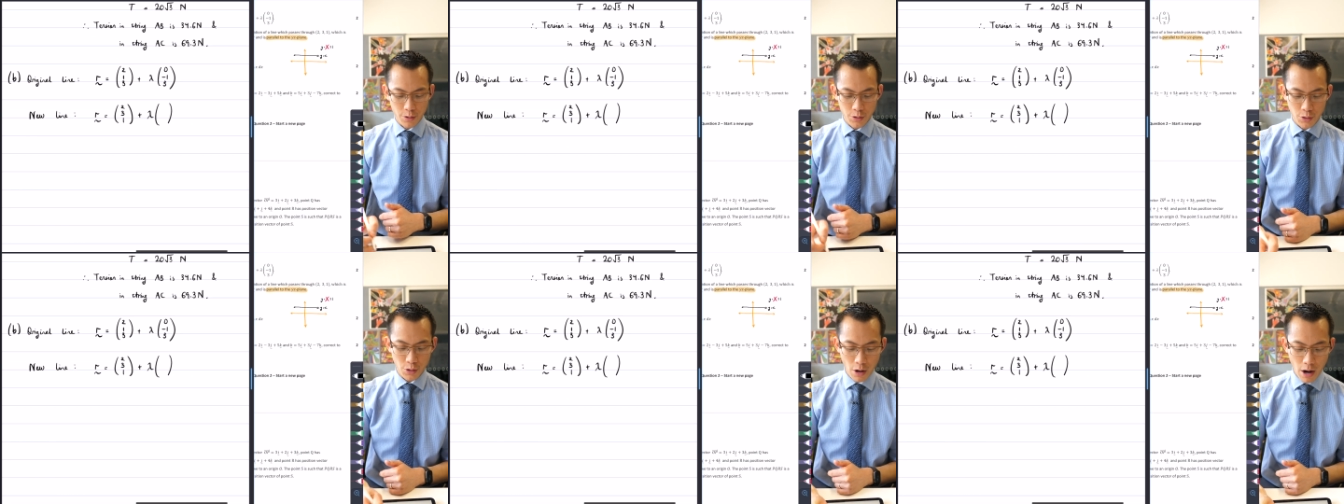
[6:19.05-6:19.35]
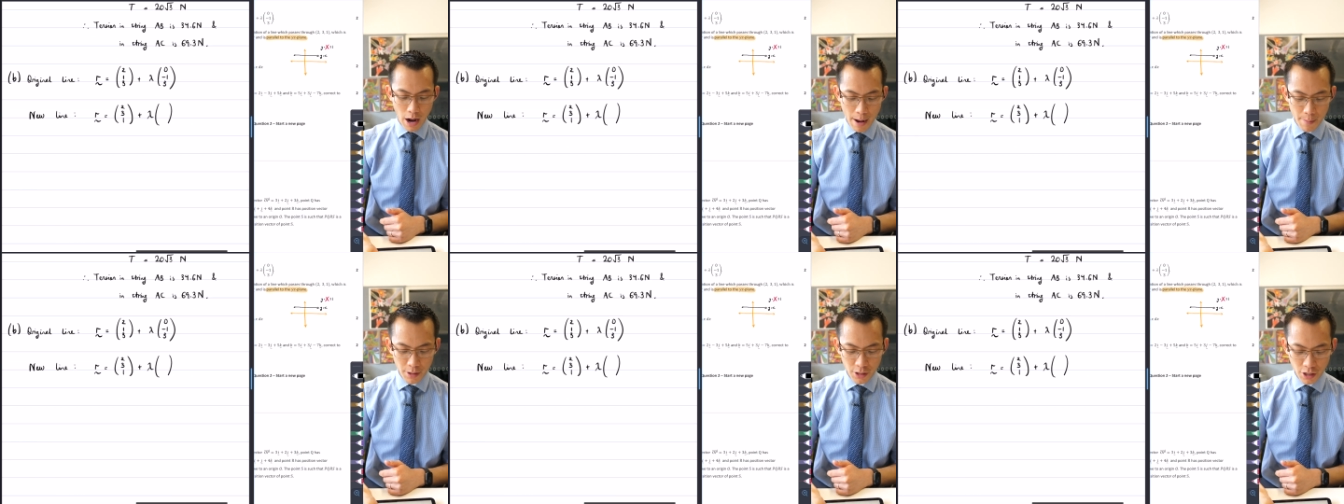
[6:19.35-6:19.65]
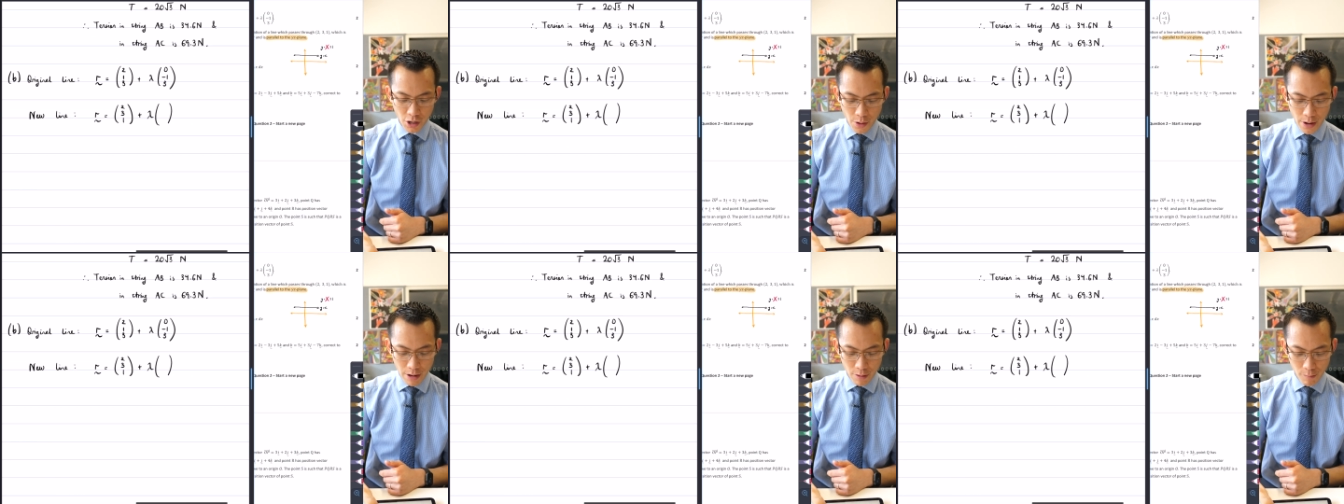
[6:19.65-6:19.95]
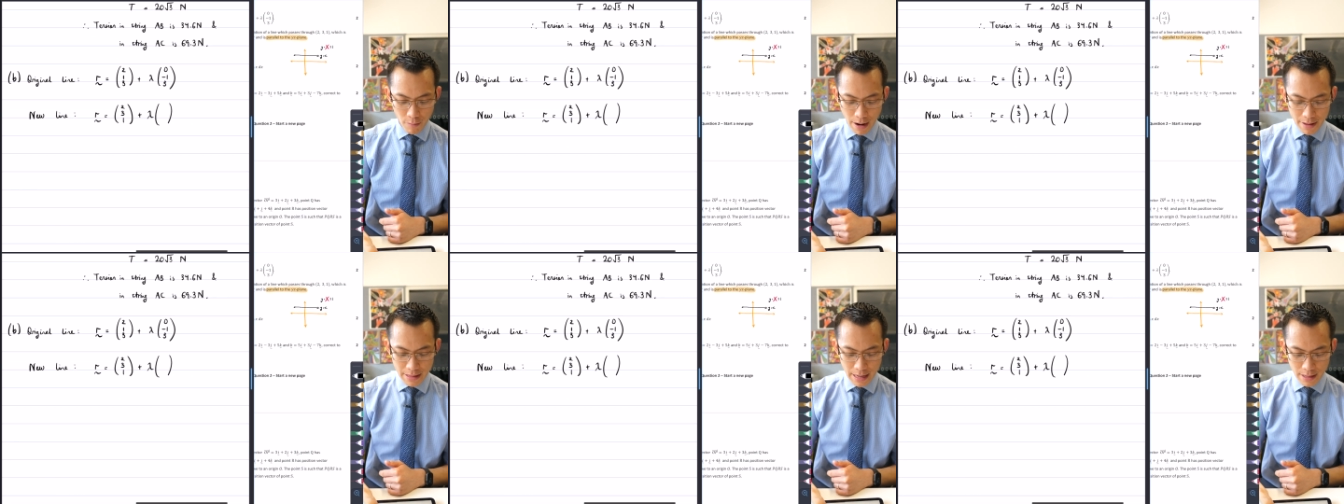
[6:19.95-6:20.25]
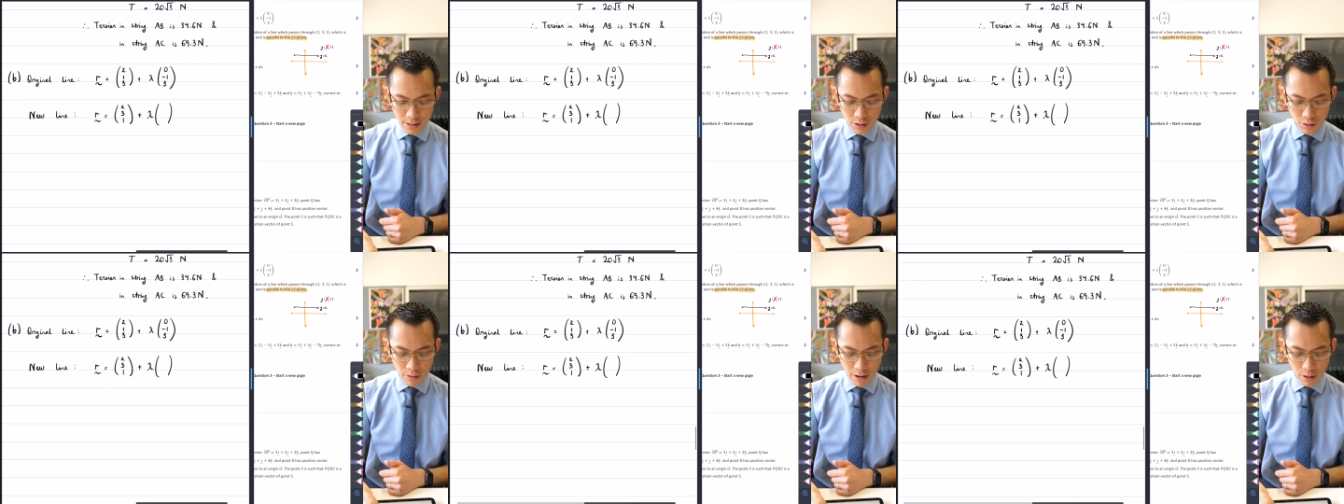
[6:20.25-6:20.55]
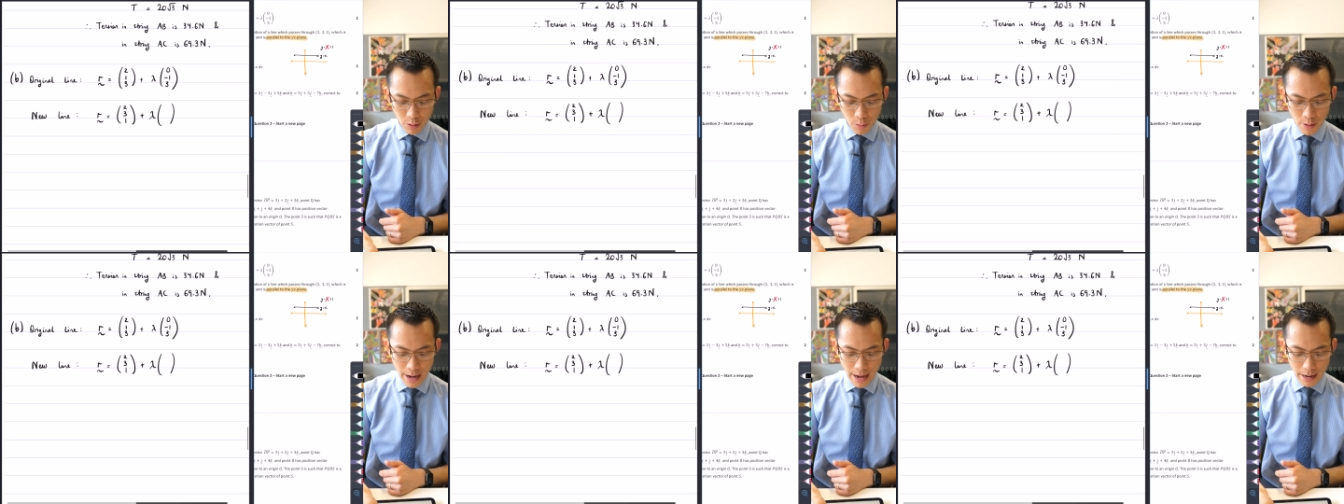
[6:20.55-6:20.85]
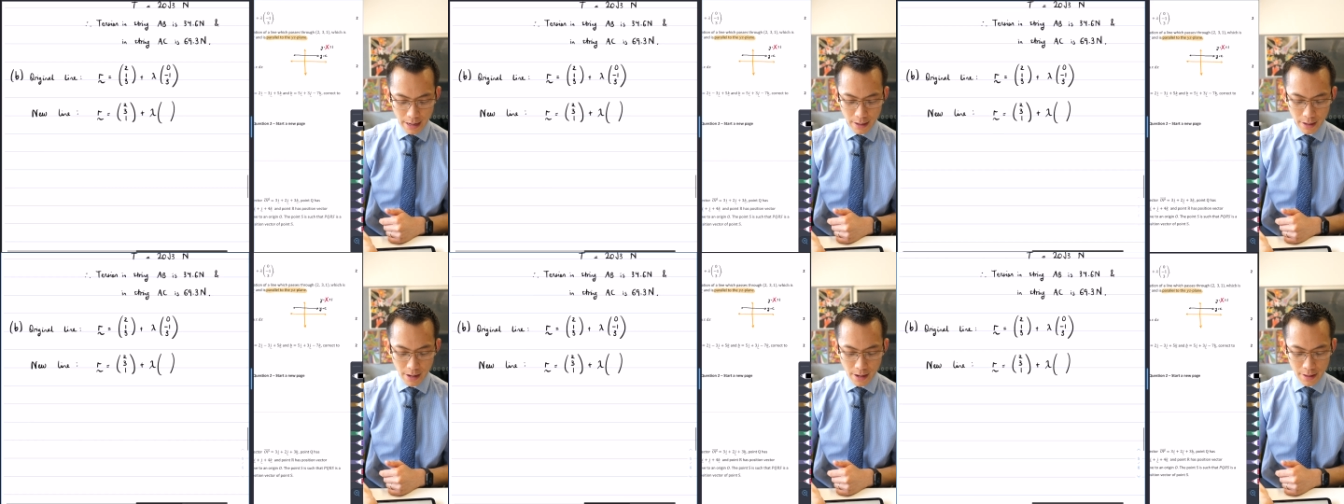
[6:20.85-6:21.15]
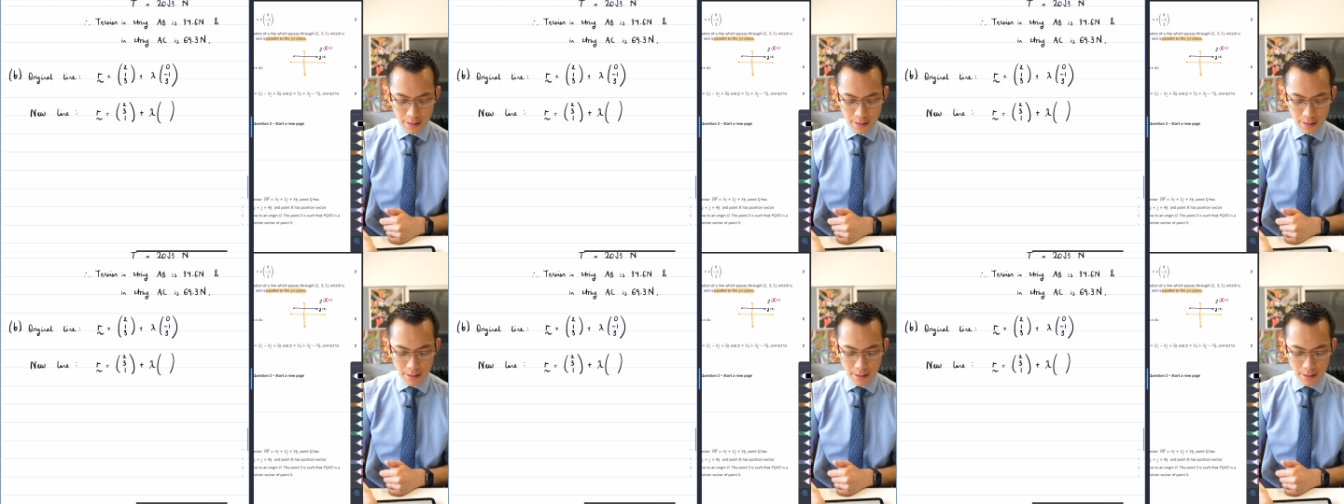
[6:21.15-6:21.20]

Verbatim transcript: So I'm gonna go ahead and write that straight away,